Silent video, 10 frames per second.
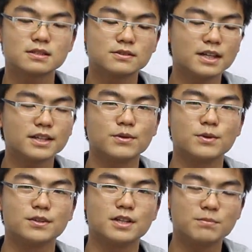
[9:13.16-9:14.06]
So now
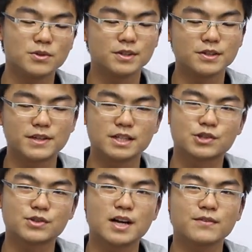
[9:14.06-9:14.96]
that we are done building, you
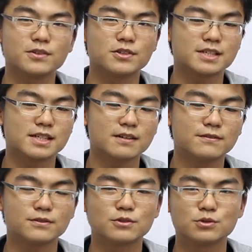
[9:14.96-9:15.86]
can try for
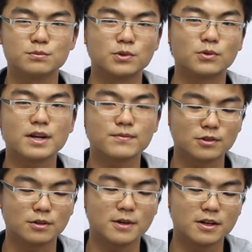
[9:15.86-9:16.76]
yourself to
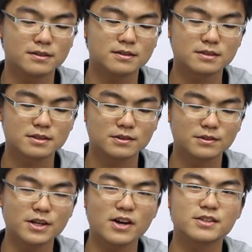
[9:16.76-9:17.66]
program the robot.
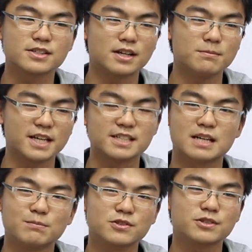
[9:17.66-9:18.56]
So here are some
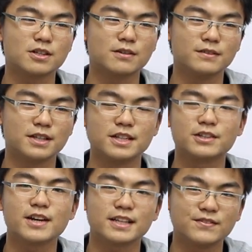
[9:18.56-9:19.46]
examples of the
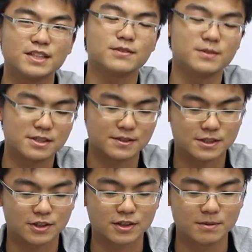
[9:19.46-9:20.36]
interactivity which
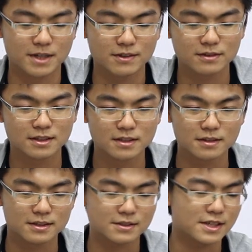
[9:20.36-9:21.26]
I was talking about.
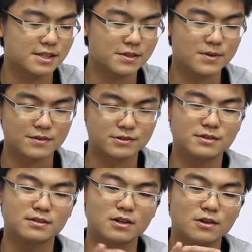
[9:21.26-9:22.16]
As you can see, we have
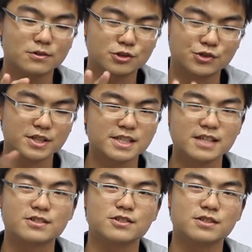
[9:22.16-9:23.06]
all three
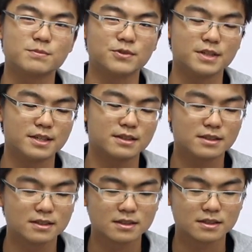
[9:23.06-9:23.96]
sensors built
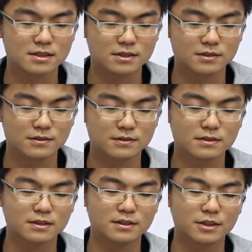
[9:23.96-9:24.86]
in.
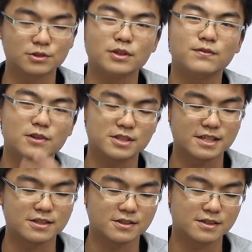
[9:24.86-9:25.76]
So there are total of four
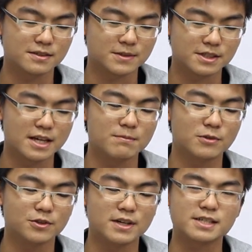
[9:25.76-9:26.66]
sensors because the
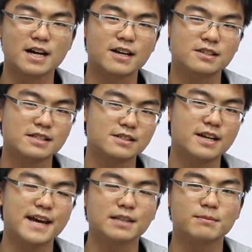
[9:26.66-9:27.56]
head module has an IR
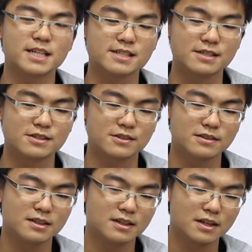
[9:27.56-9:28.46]
sensor and a mic
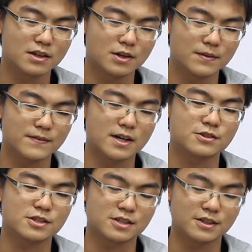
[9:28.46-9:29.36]
sensor. Here we have an
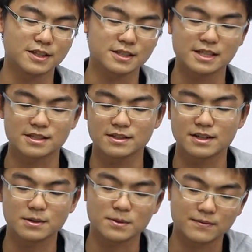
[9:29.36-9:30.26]
ultrasonic
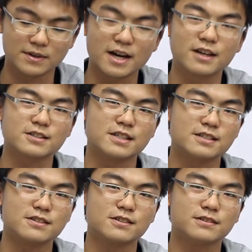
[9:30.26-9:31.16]
sensor and here we have an IR
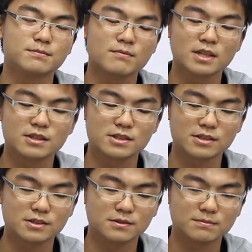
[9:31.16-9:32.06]
sensor.
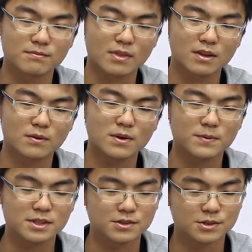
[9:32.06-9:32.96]
So
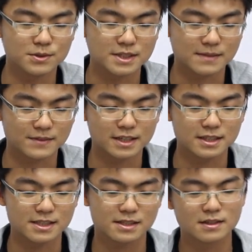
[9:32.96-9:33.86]
all you want to do is something
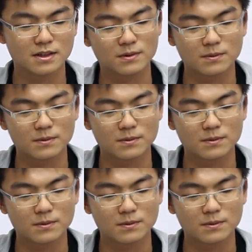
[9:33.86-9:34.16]
like this.